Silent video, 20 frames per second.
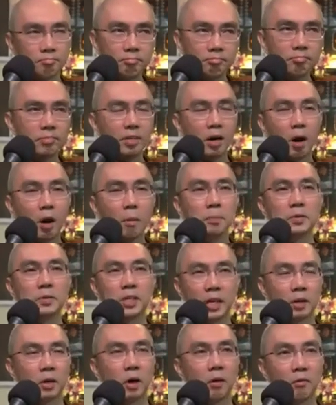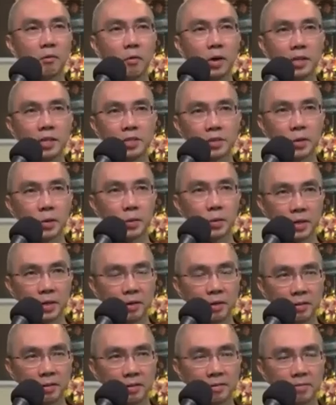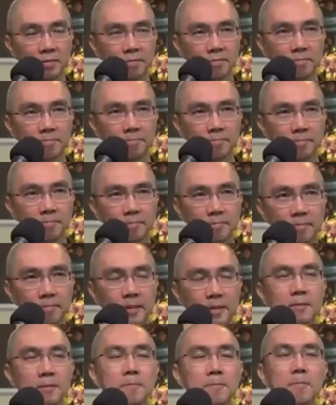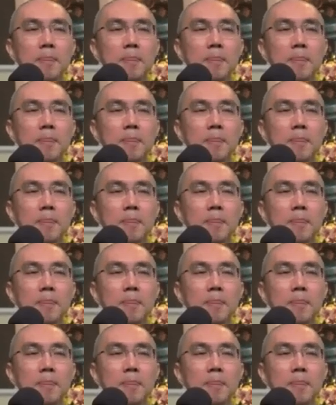the object of what is going on. No?